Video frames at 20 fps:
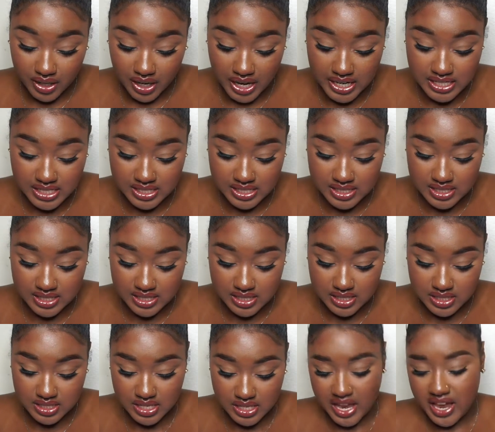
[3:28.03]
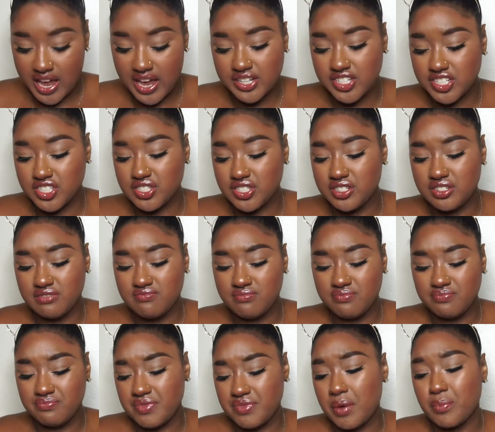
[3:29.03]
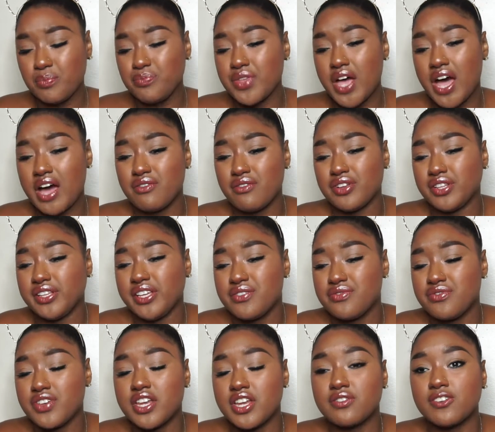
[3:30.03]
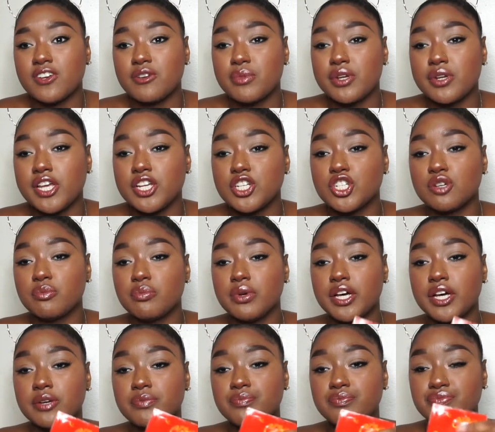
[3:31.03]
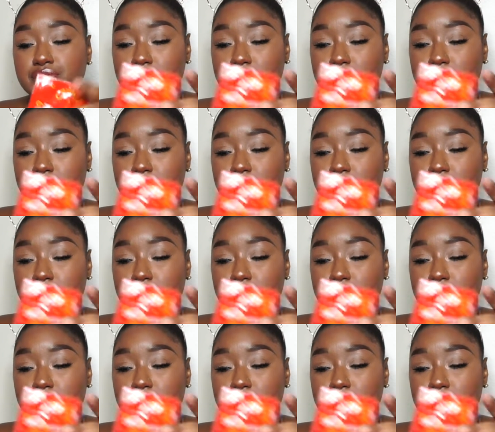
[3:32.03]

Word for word: I just, yeah, I just, I'm not really a fan of Crème of Nature, but